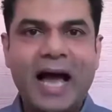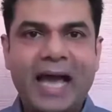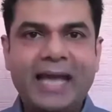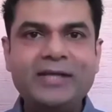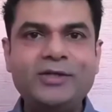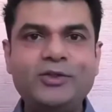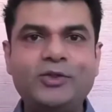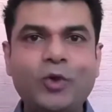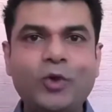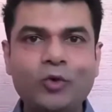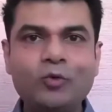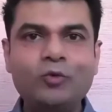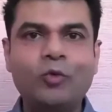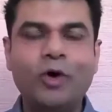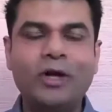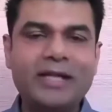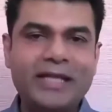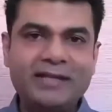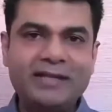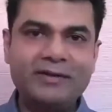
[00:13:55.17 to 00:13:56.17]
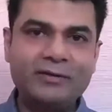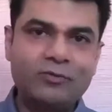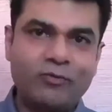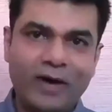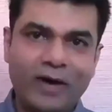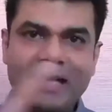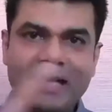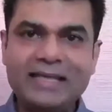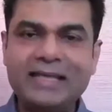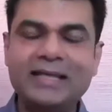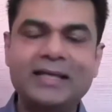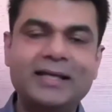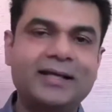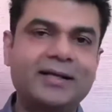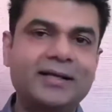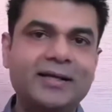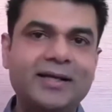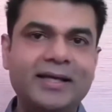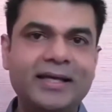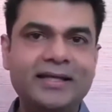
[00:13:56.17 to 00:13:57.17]
I don't want even 1
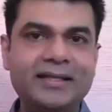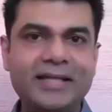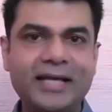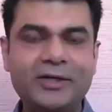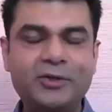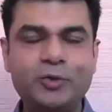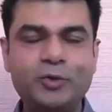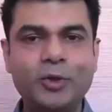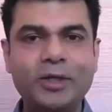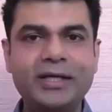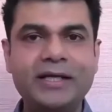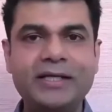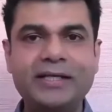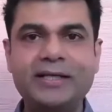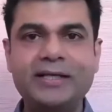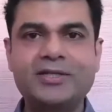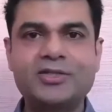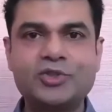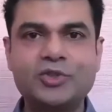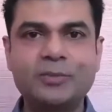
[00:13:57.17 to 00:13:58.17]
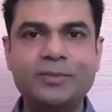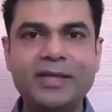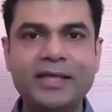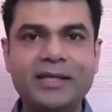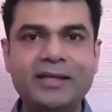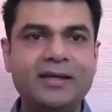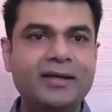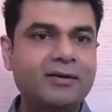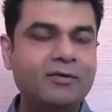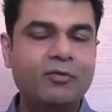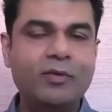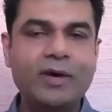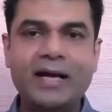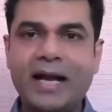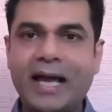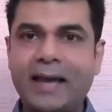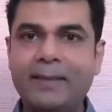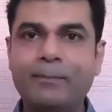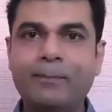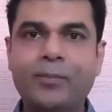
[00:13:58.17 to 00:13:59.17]
year in that 200 years to be where
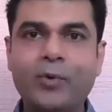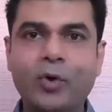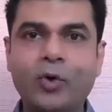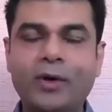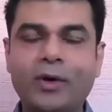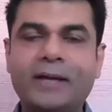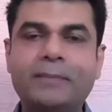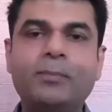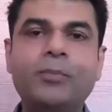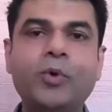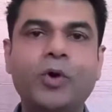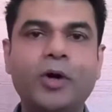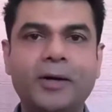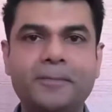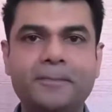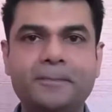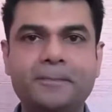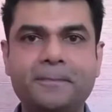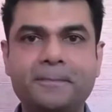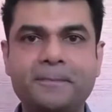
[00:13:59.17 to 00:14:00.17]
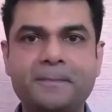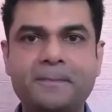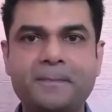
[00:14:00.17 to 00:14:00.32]
I'm broke and poor.